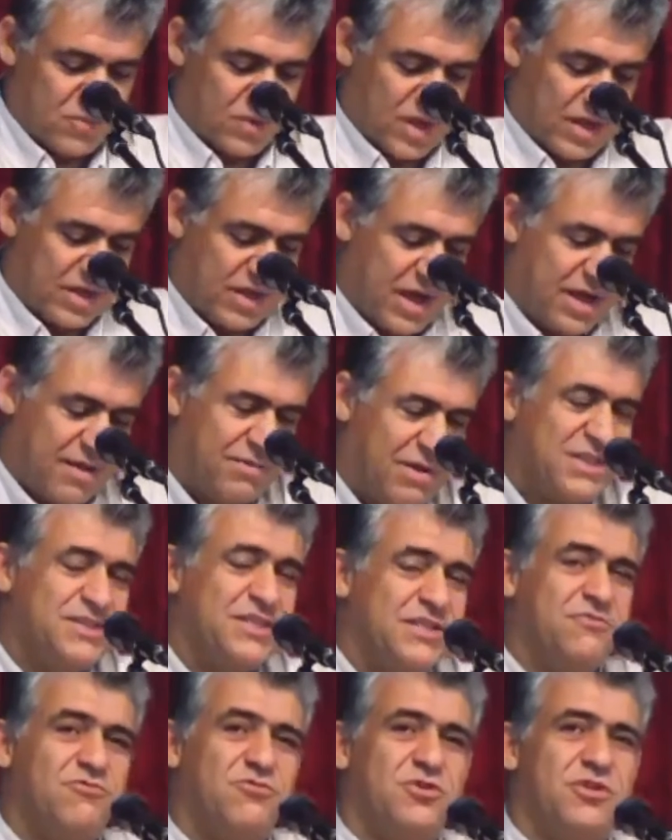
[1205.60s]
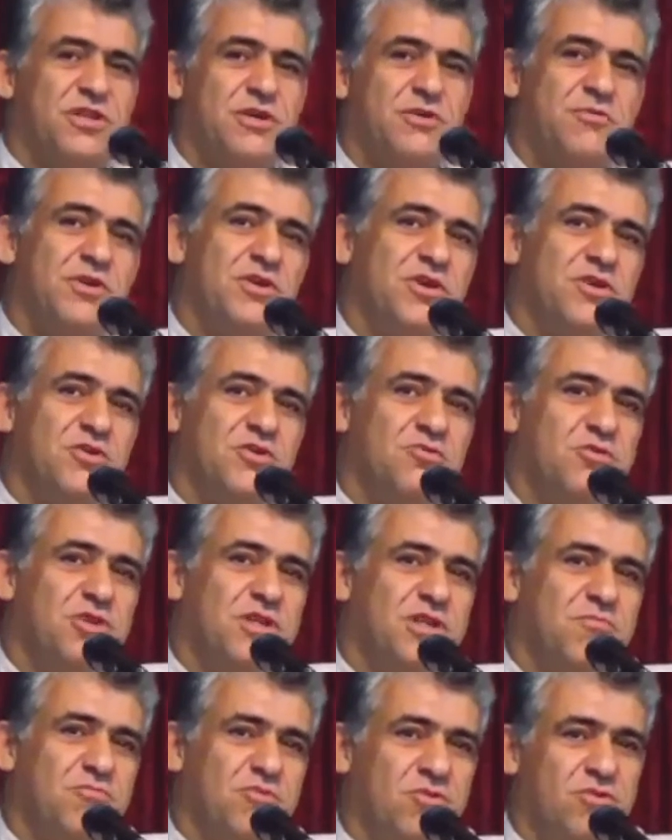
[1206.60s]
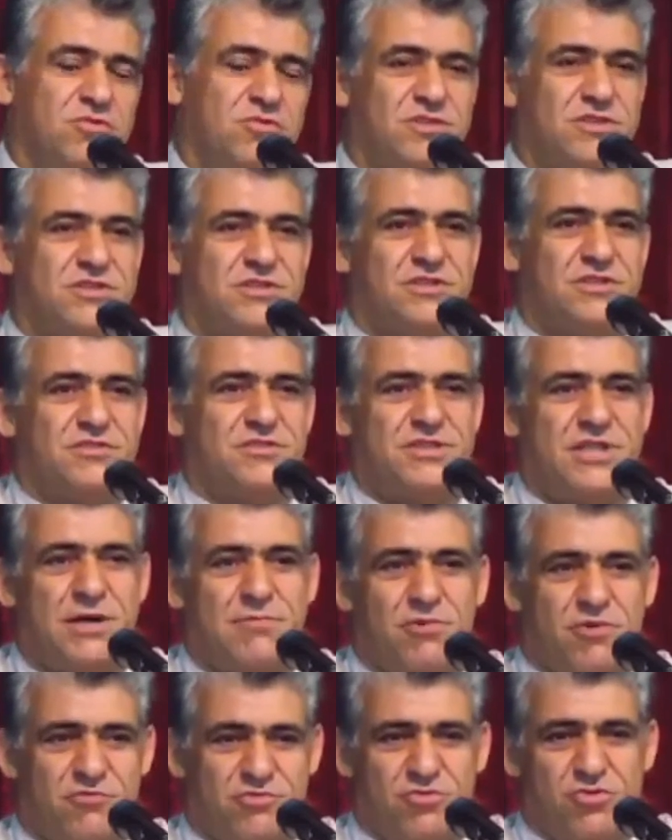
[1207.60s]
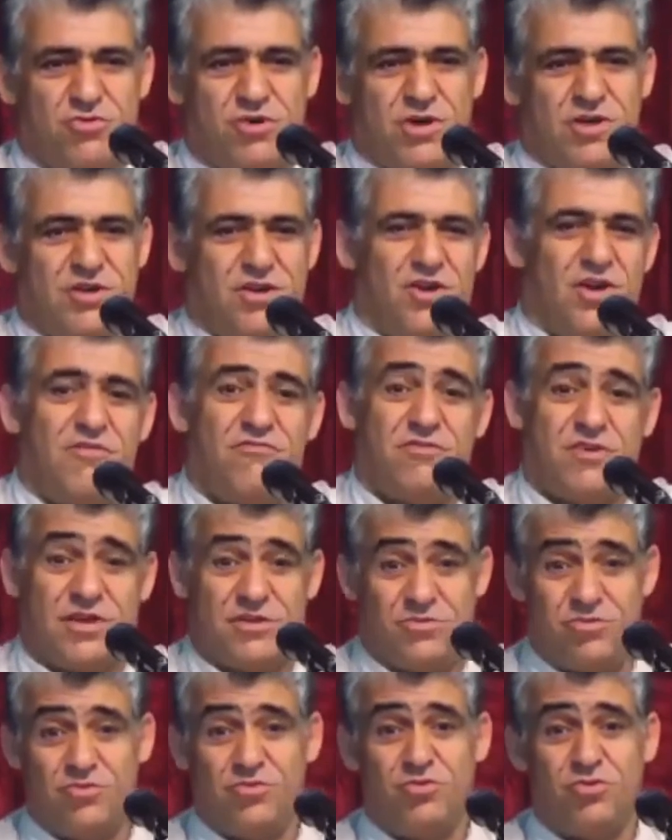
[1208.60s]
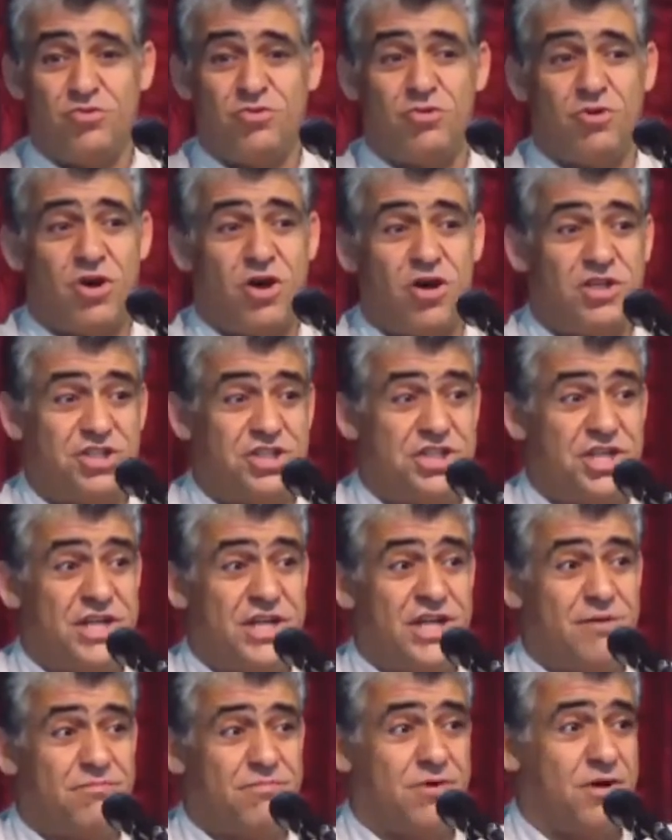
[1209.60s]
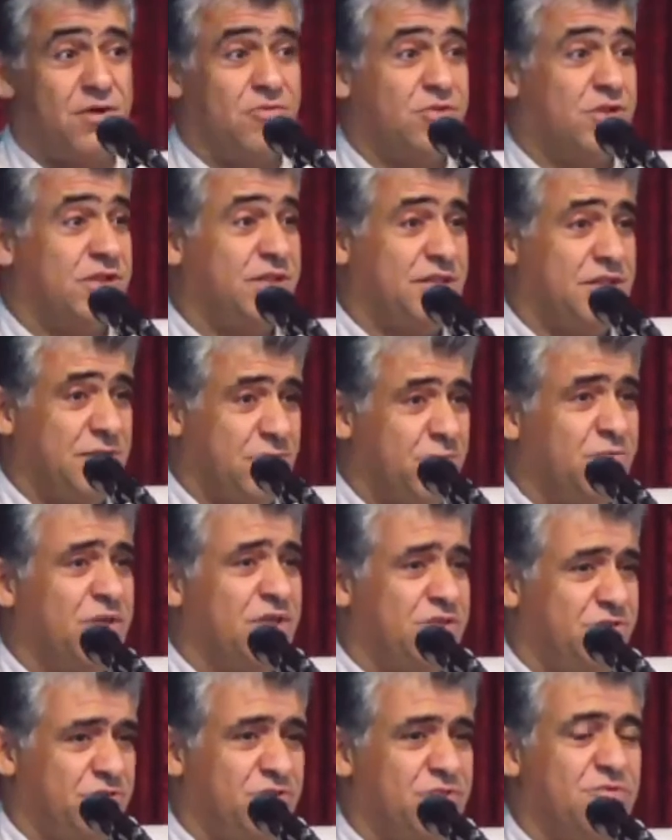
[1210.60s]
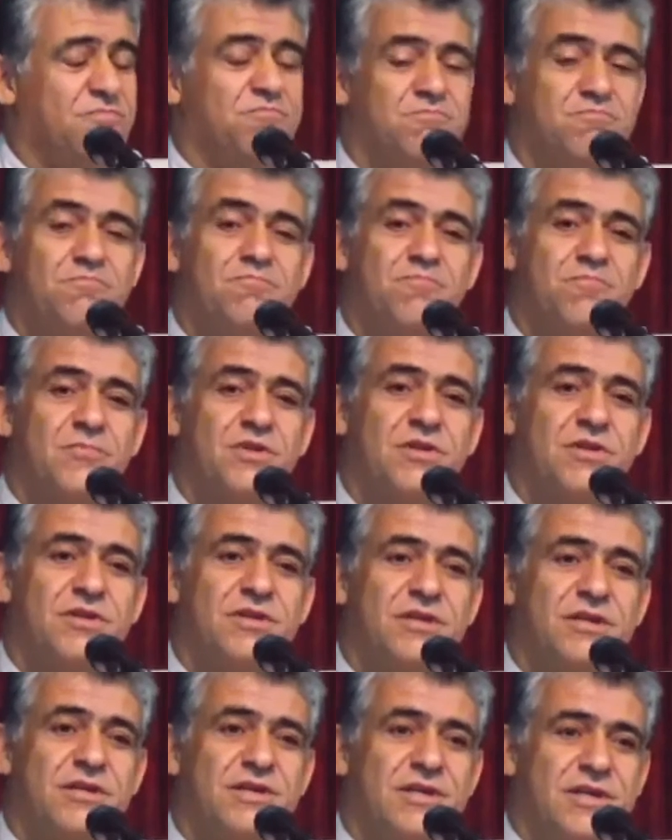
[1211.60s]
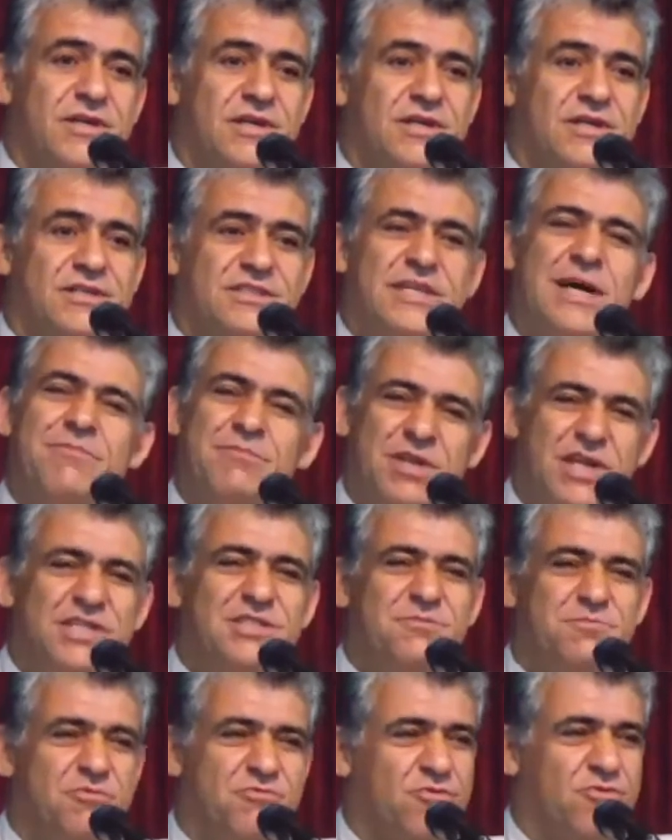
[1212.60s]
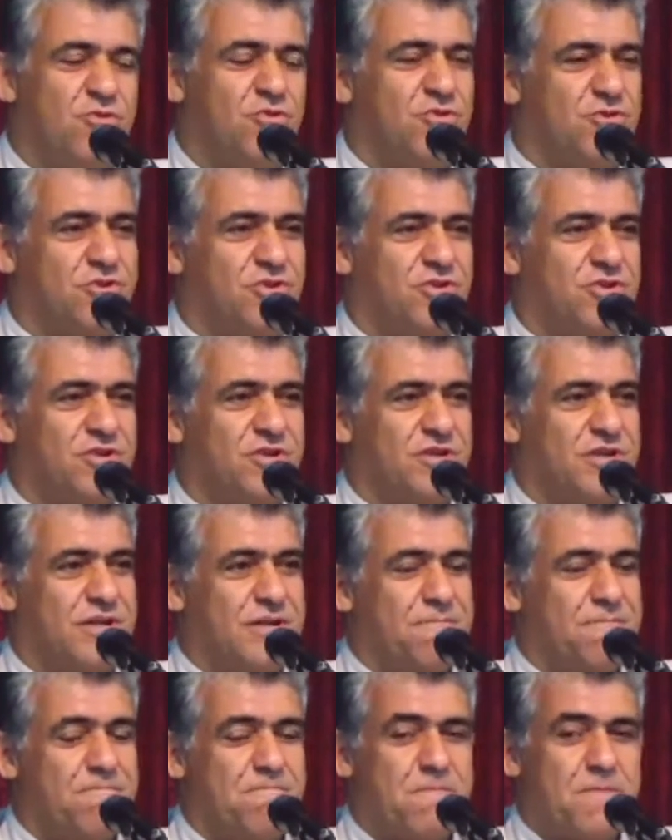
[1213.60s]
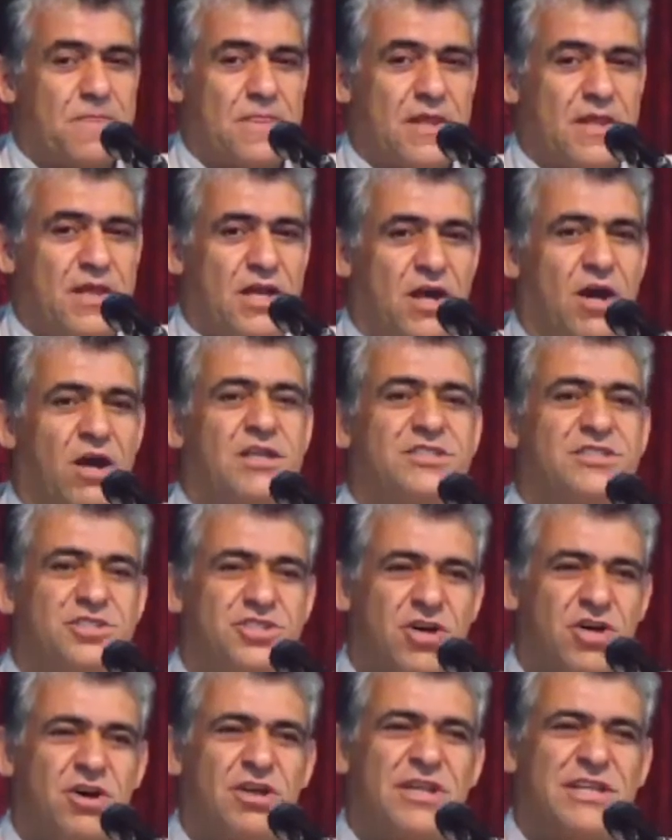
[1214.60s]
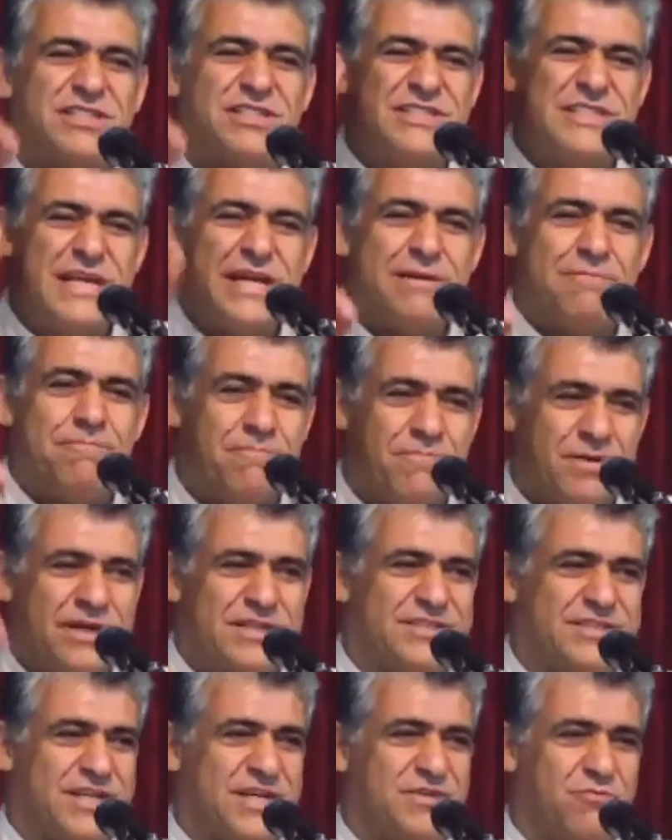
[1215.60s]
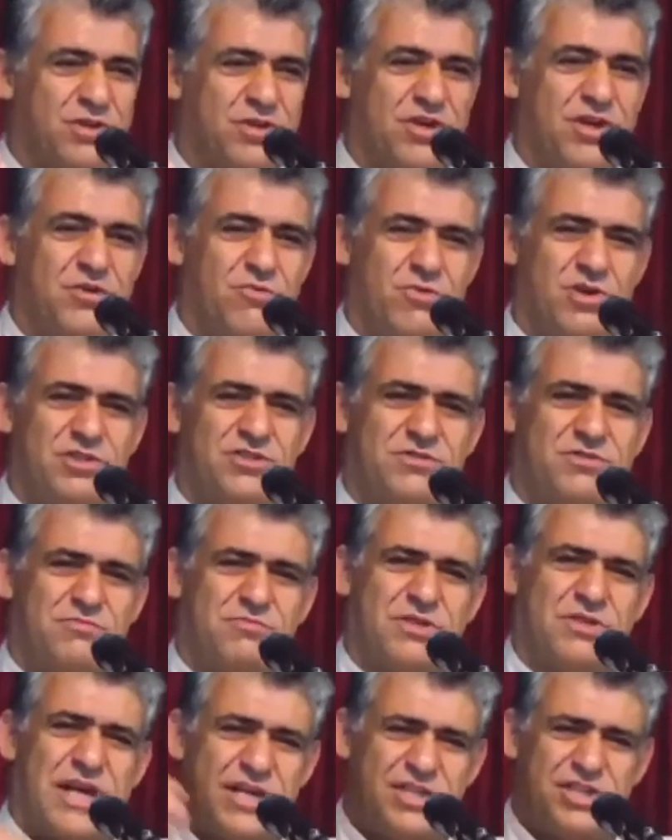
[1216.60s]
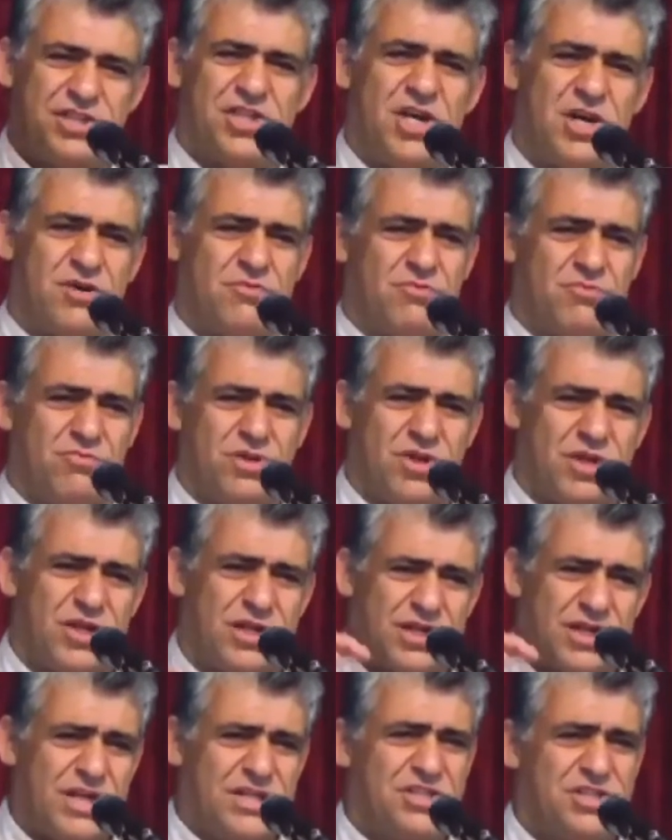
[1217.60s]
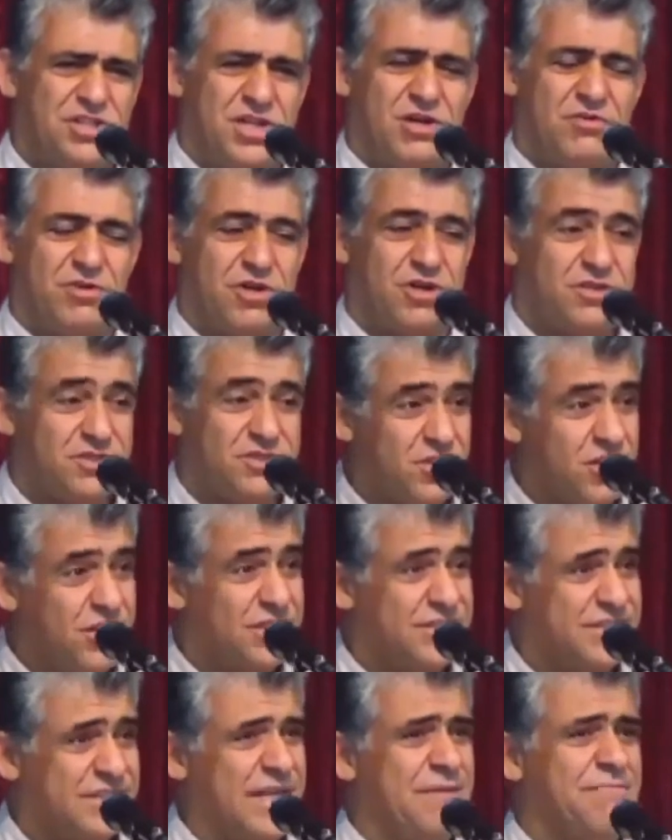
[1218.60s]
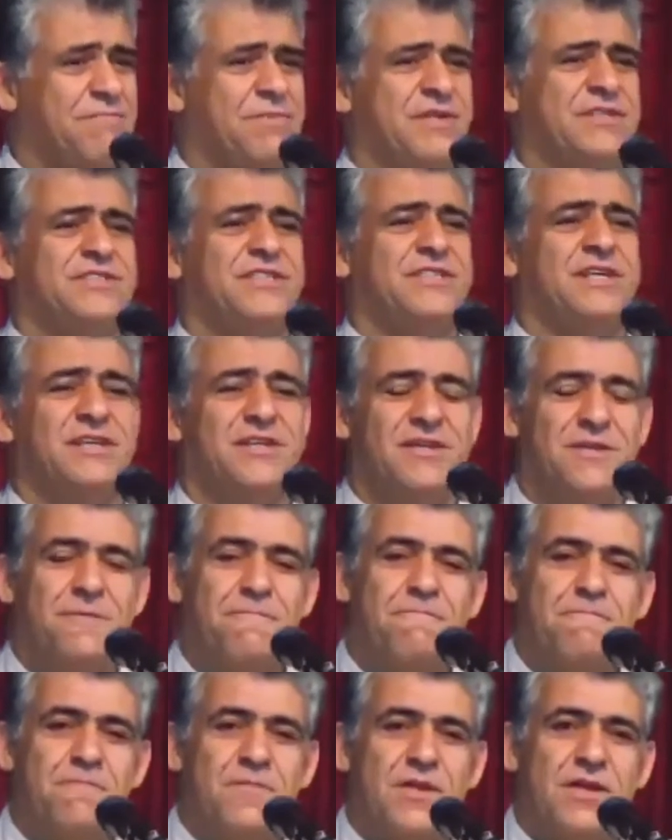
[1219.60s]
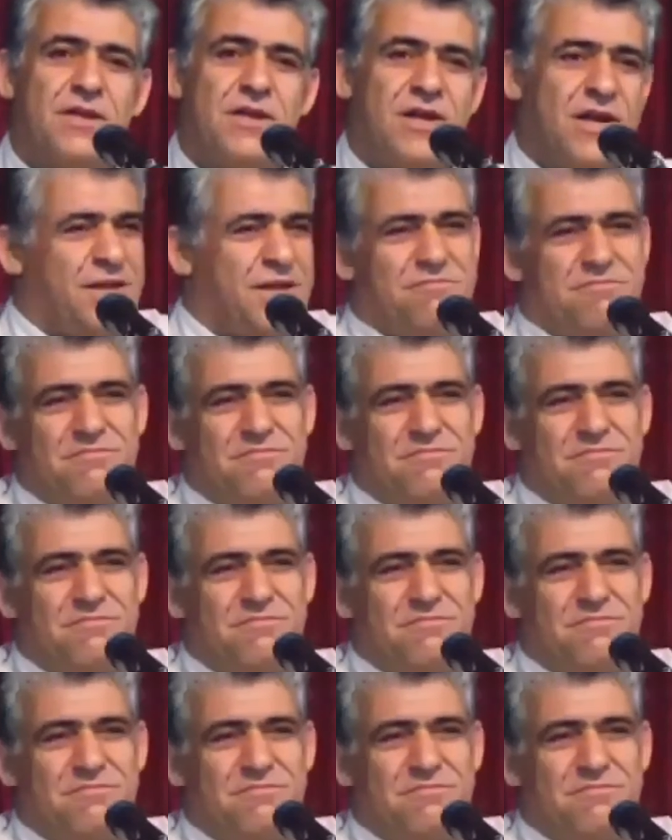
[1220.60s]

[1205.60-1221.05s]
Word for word: amazing for them when I told them, look, some of you are alive and you know I share about the dream with you some days before. I saw the same person when I was crashed down, when I crashed down. I saw the same person. And